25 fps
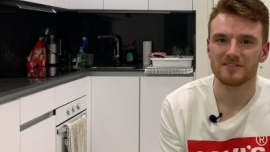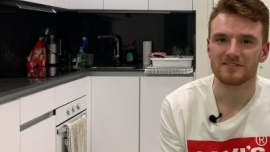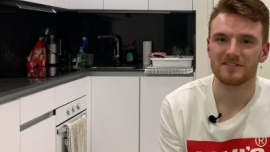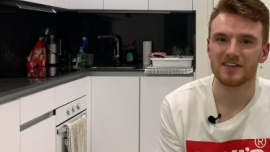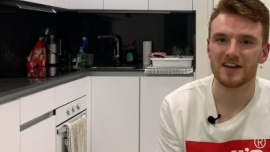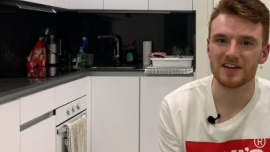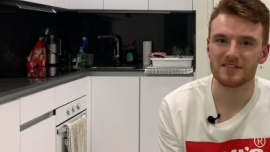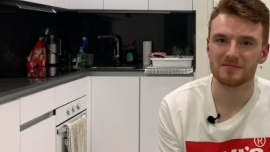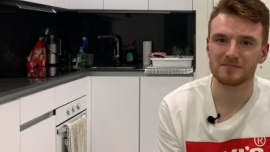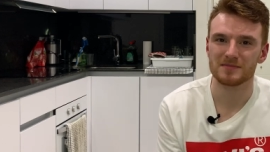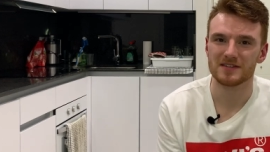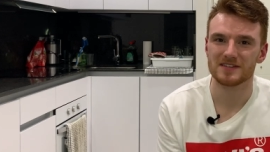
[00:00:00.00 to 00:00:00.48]

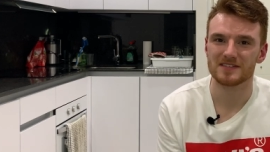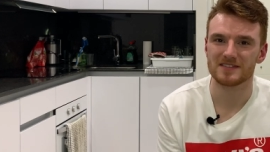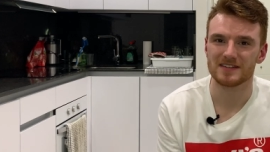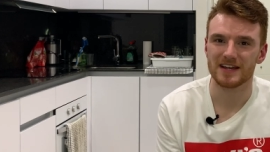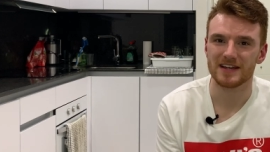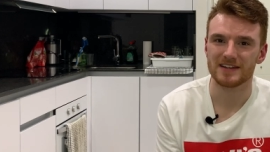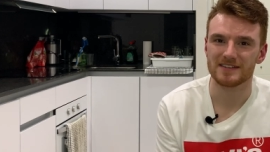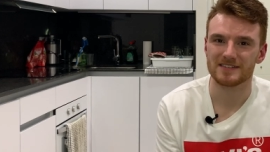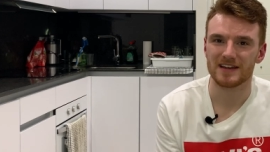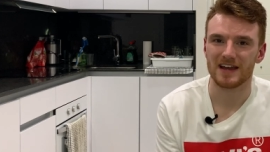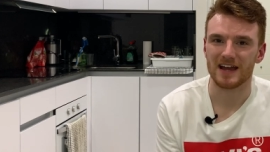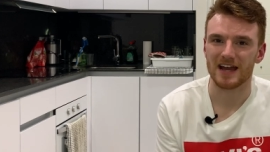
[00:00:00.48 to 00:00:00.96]
Five months
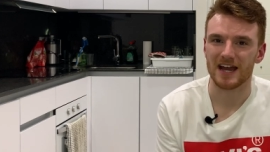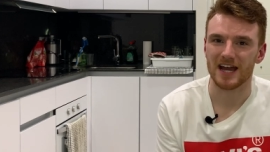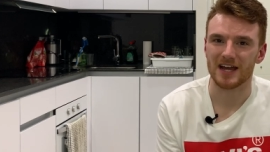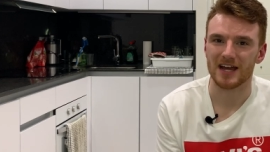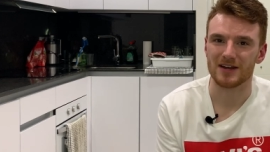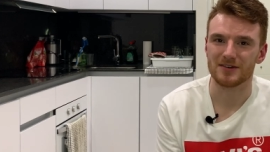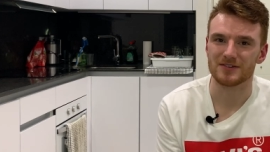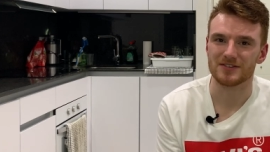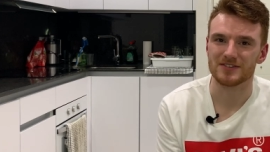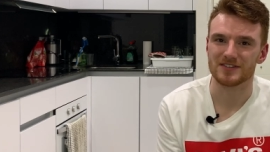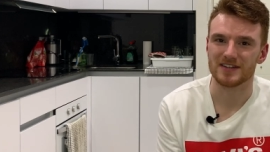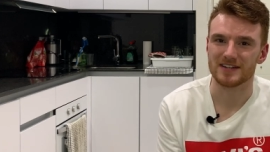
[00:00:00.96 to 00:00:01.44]
later,
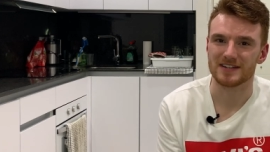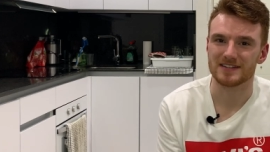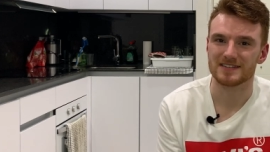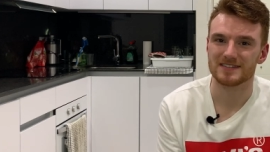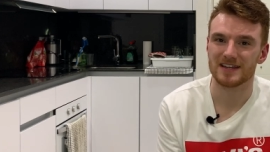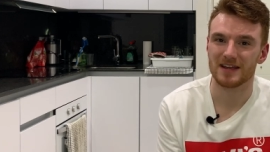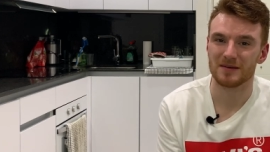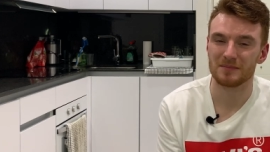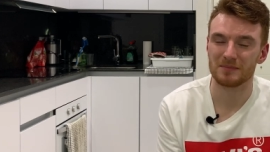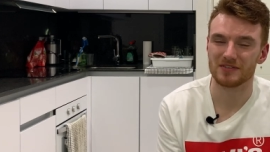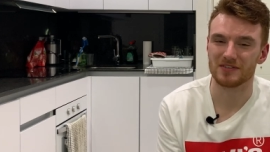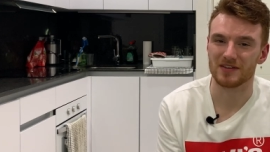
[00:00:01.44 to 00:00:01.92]
I was at a
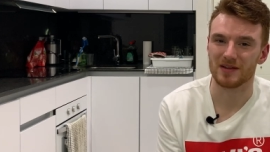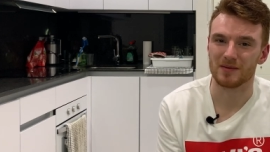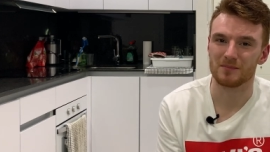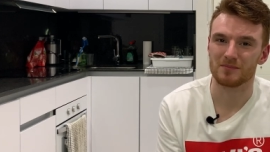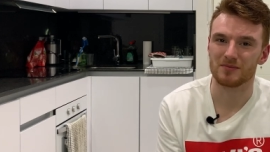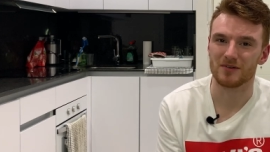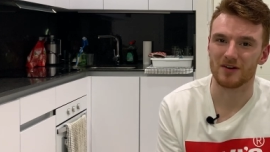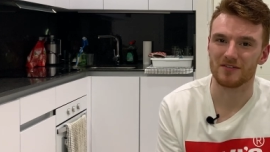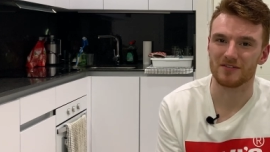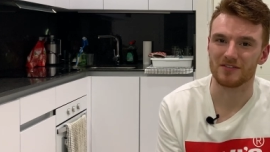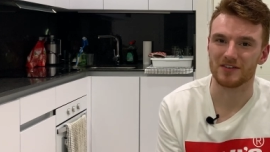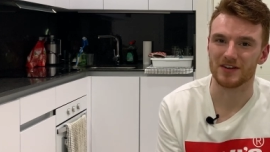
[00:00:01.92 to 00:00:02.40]

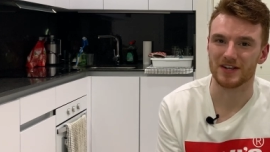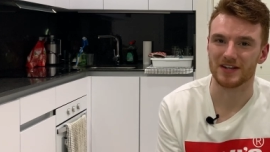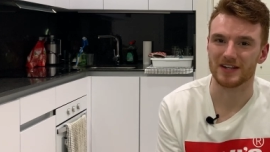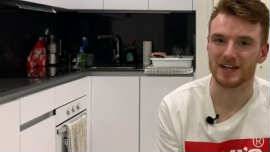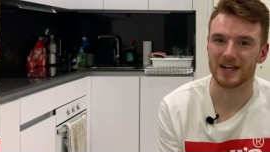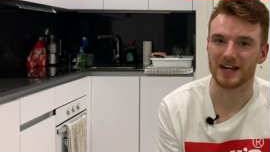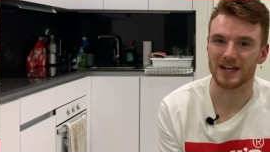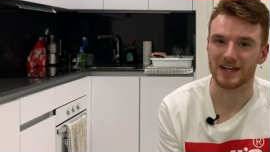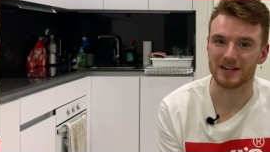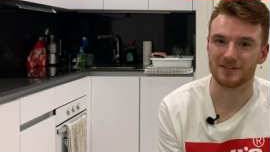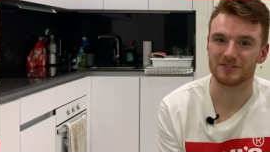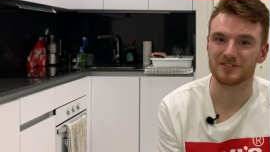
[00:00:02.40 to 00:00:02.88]
10% profit
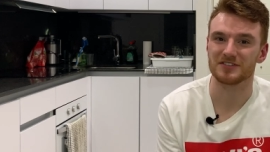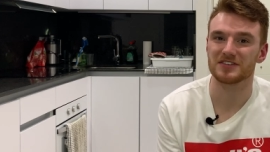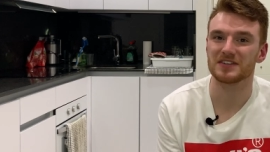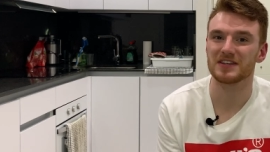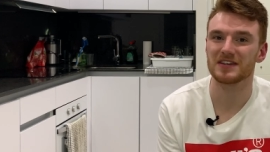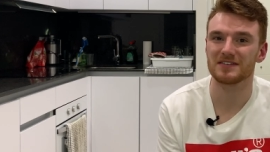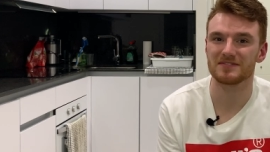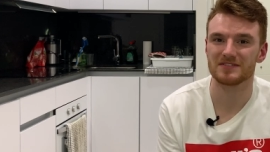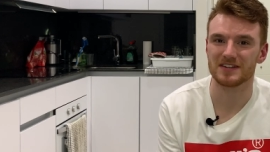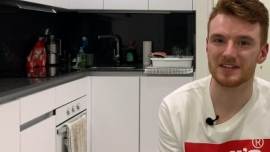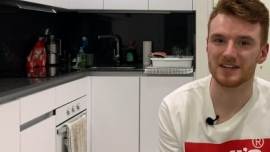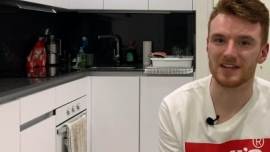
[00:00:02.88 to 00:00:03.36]
and I'd
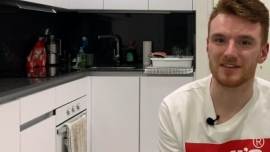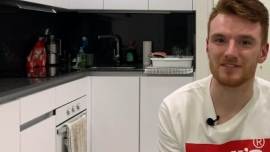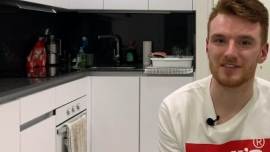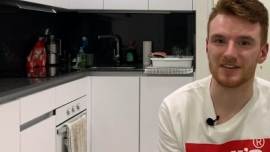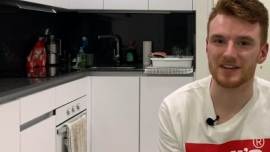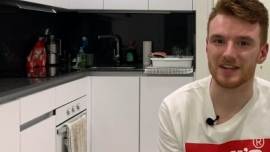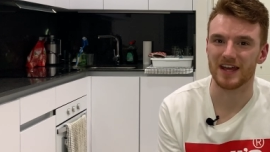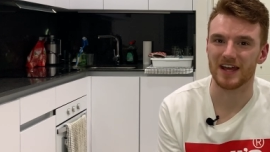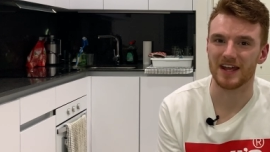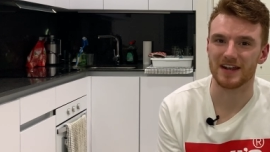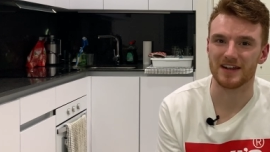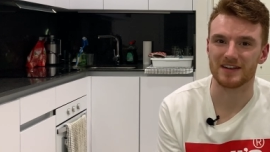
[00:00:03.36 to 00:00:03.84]
received a
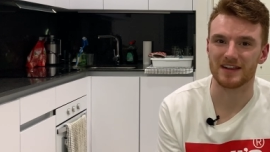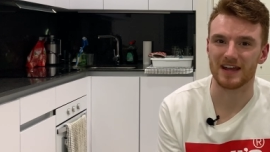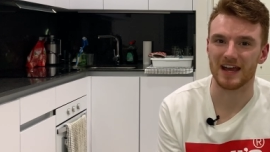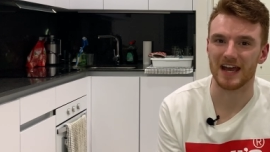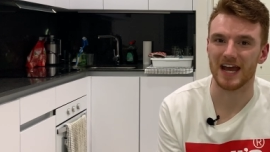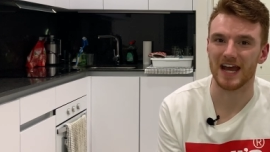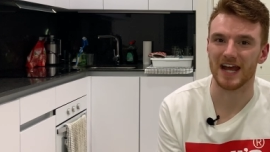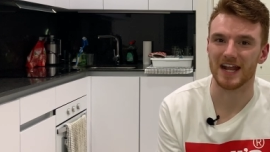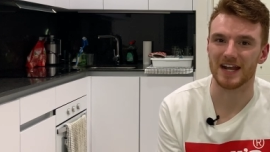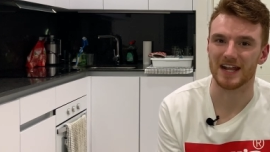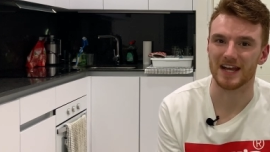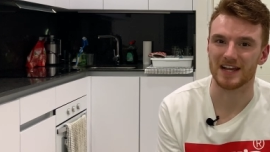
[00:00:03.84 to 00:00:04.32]
dividend
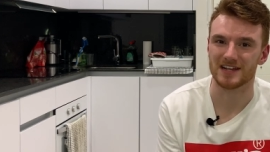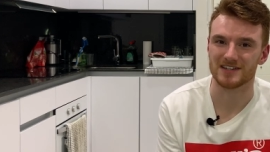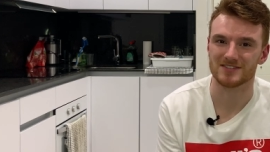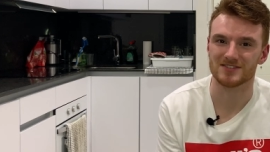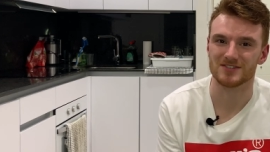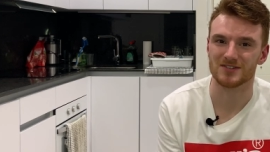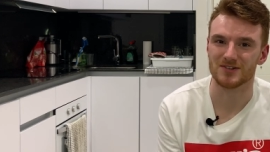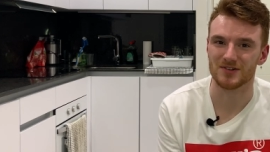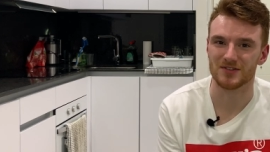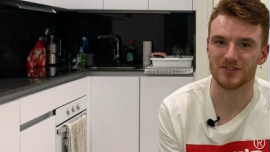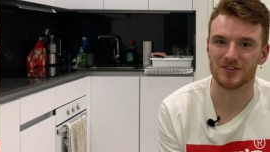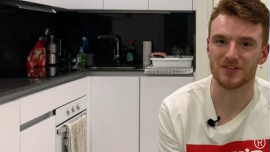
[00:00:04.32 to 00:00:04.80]
and I
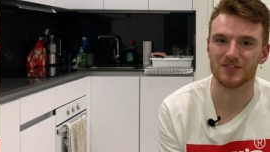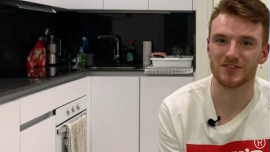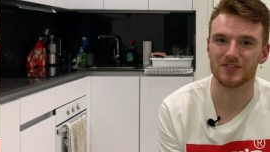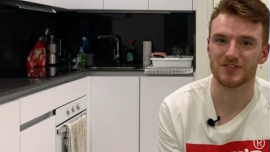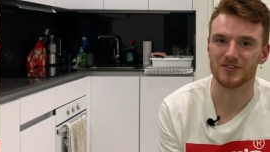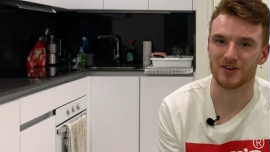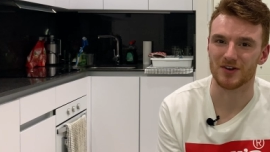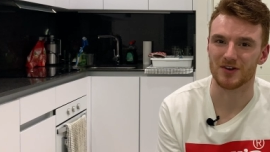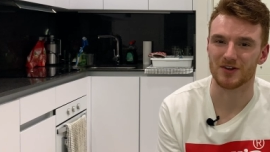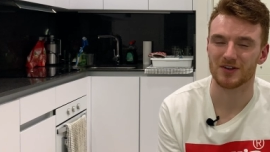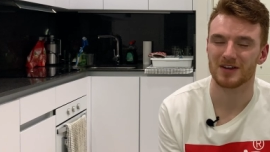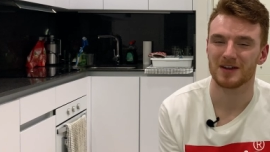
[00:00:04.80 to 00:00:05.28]
sold the
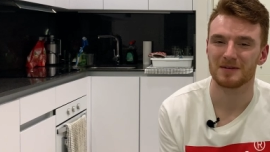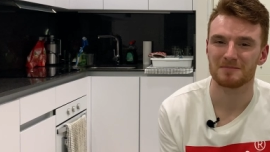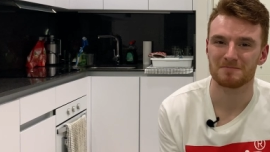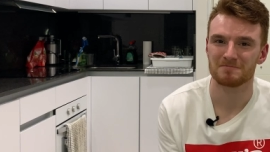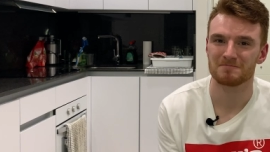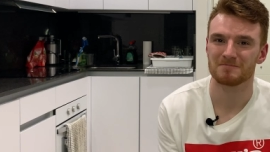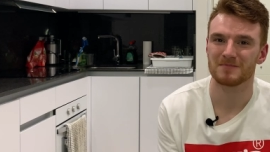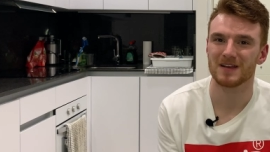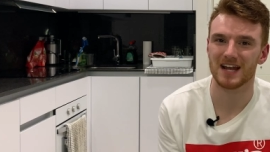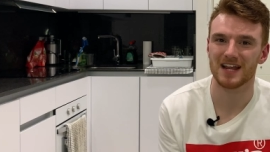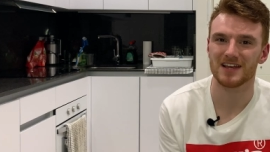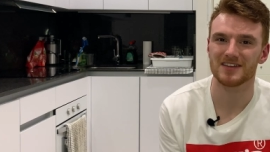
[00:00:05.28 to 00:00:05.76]
stock.
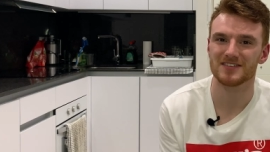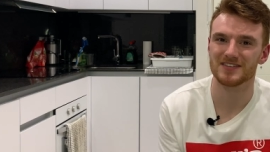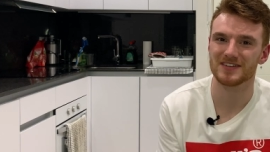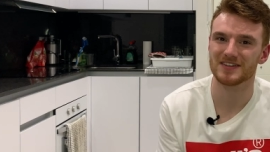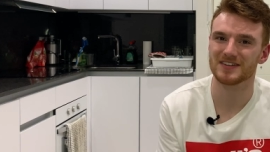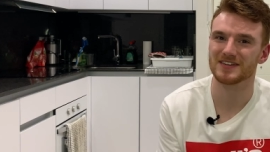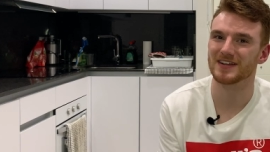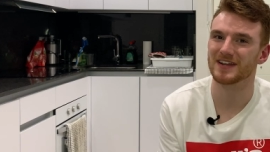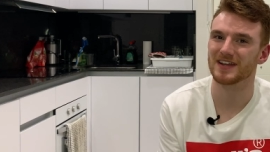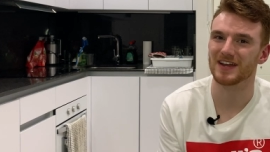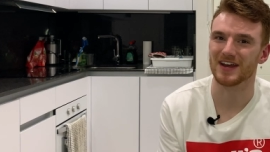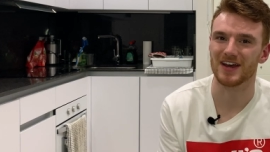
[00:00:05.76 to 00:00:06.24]

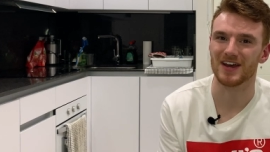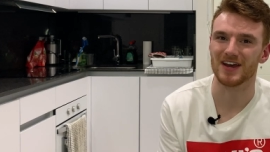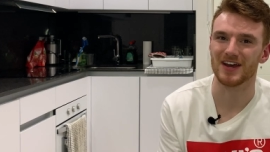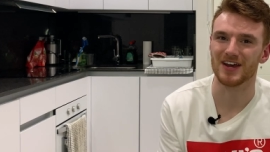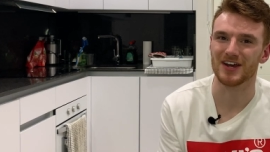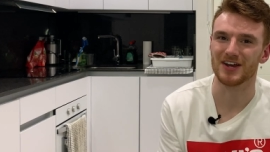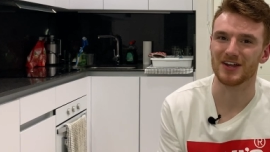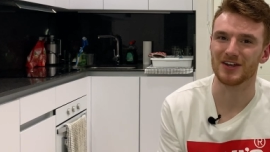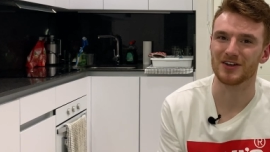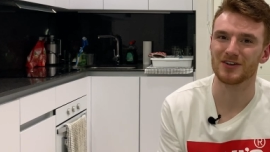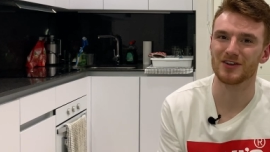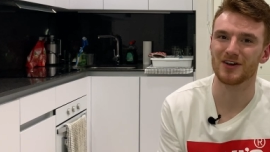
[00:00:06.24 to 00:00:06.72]
Classic
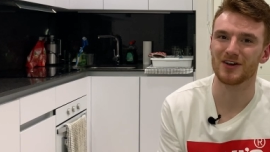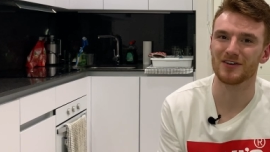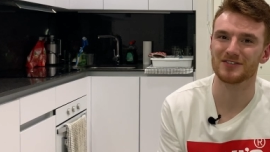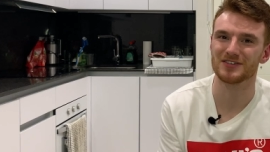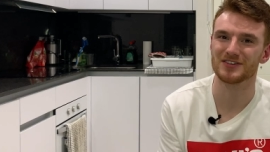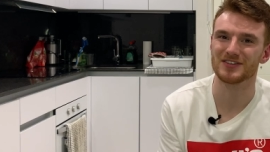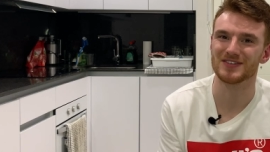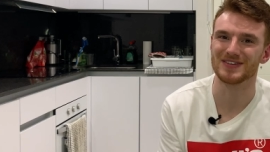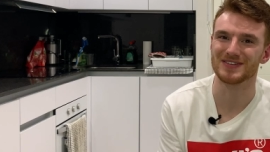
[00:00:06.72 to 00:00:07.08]
uh, novice